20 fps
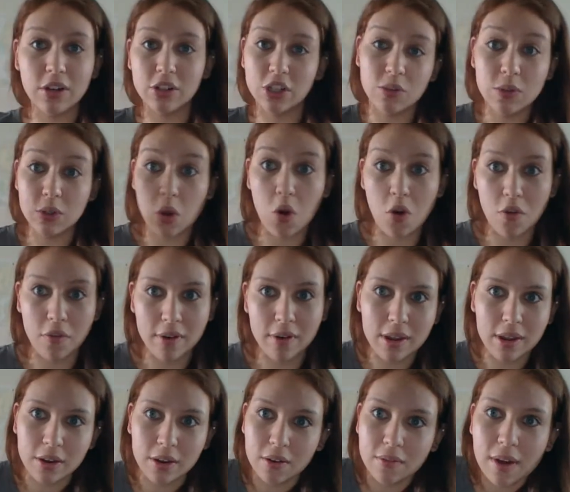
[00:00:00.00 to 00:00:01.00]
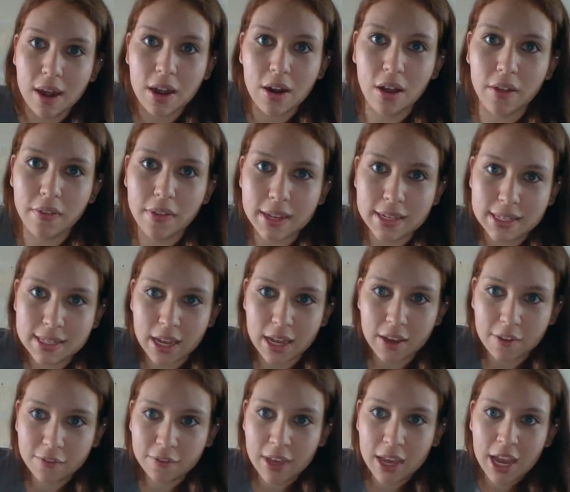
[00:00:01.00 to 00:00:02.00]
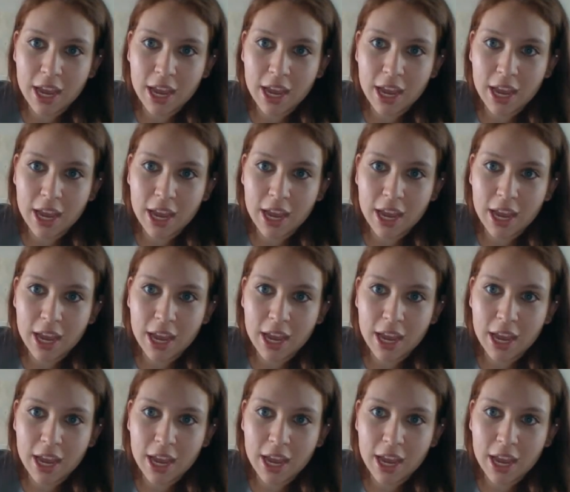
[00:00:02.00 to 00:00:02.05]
She was overeager, right? All that stuff.